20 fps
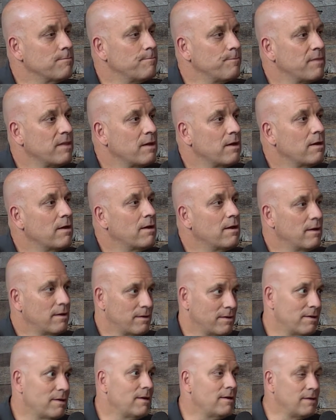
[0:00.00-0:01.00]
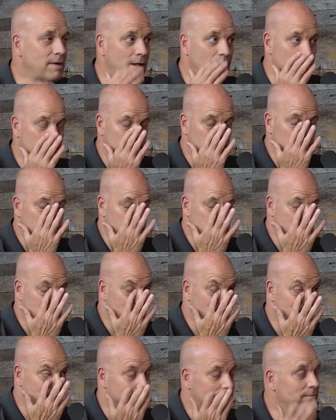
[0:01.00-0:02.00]
Oh, that was in Kansas City.
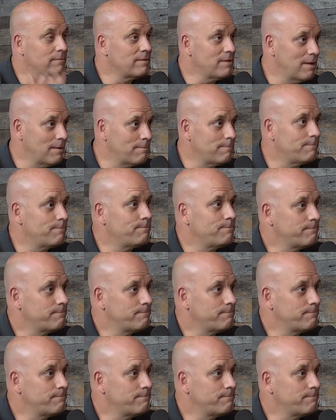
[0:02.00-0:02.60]
Yep. Okay. Yep. Gotcha.